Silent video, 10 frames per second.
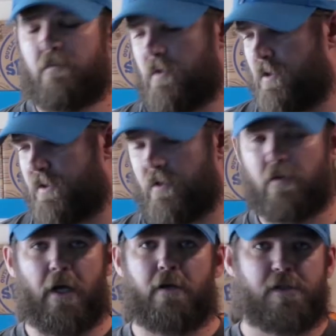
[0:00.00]
using
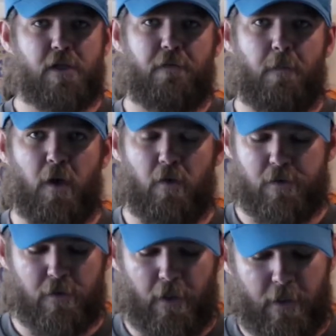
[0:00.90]
lighter stuff with my
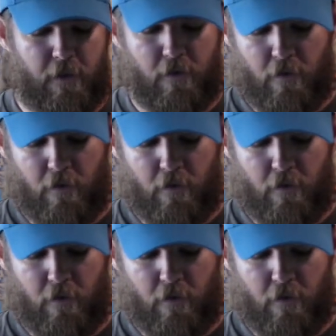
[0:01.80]
ultralight.